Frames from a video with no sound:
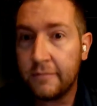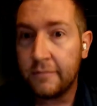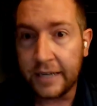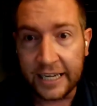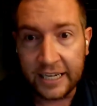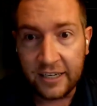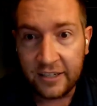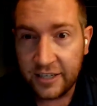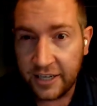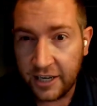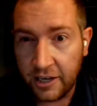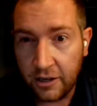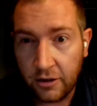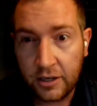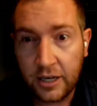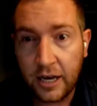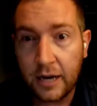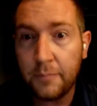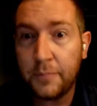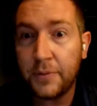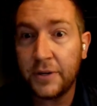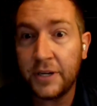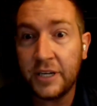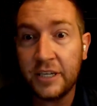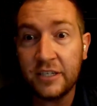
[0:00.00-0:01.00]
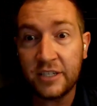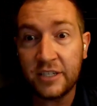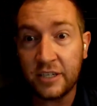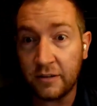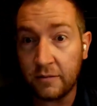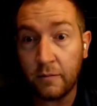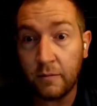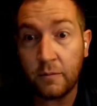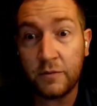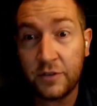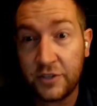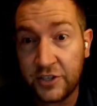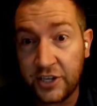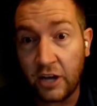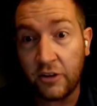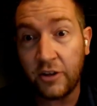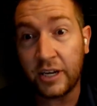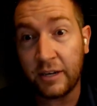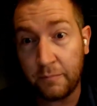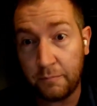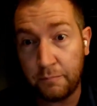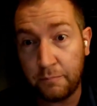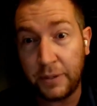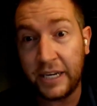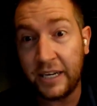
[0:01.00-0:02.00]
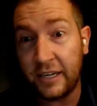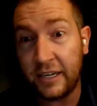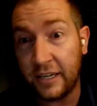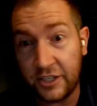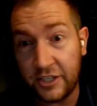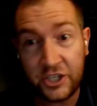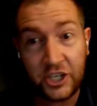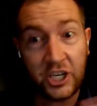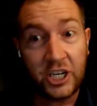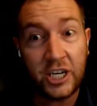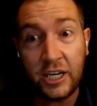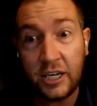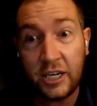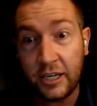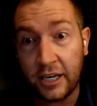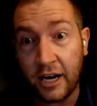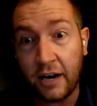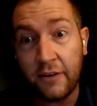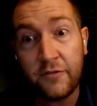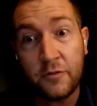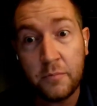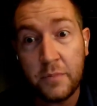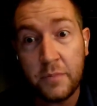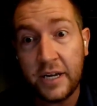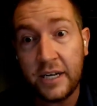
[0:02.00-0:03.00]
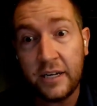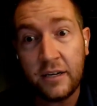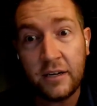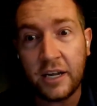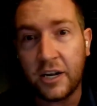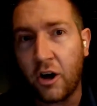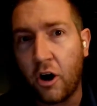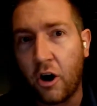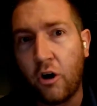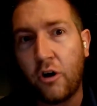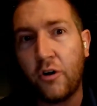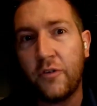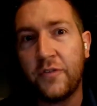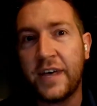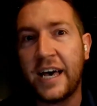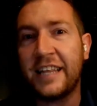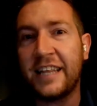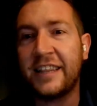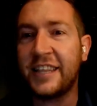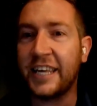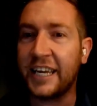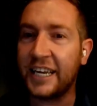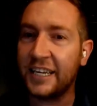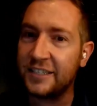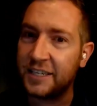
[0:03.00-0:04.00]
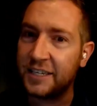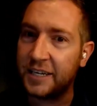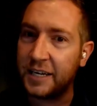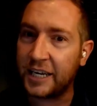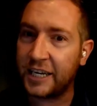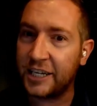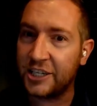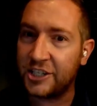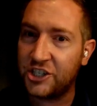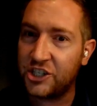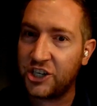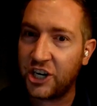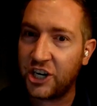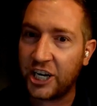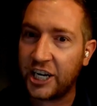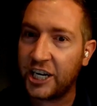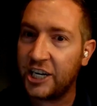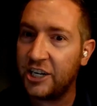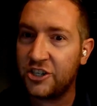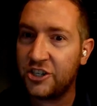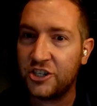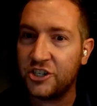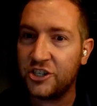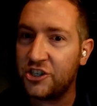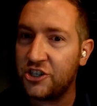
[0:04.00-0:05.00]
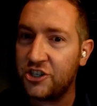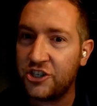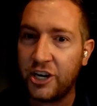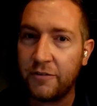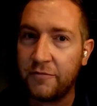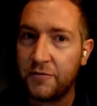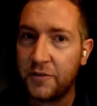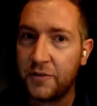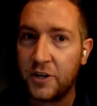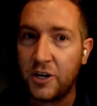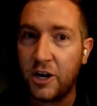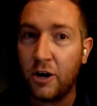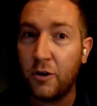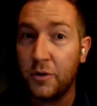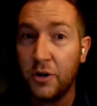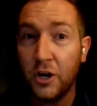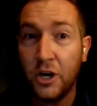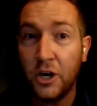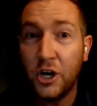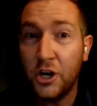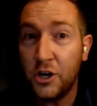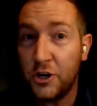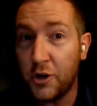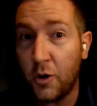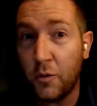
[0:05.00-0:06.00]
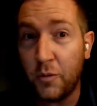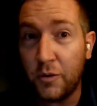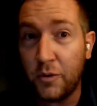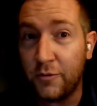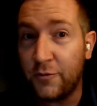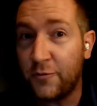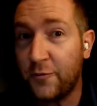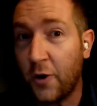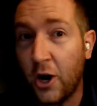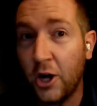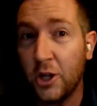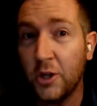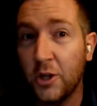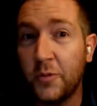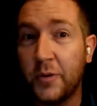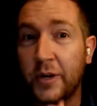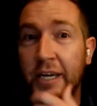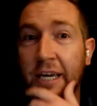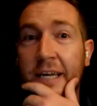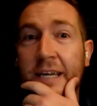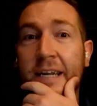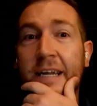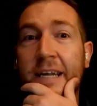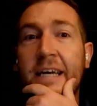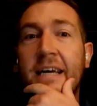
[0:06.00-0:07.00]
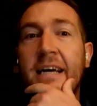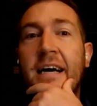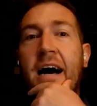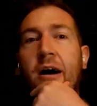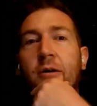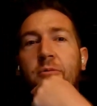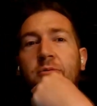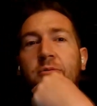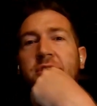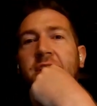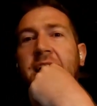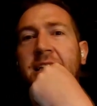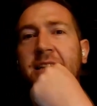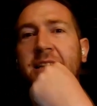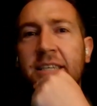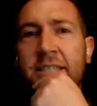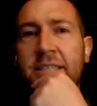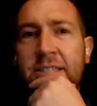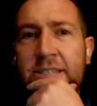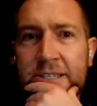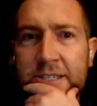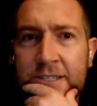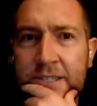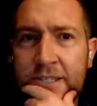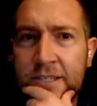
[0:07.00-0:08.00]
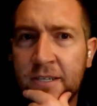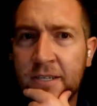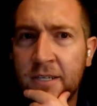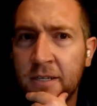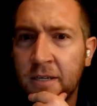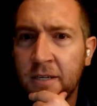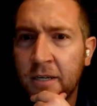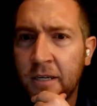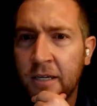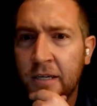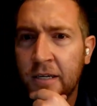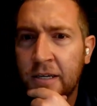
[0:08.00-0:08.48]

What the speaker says: intel companies and selling B2G government and all of that things, and it could change and shift and no one following it. I was like, this is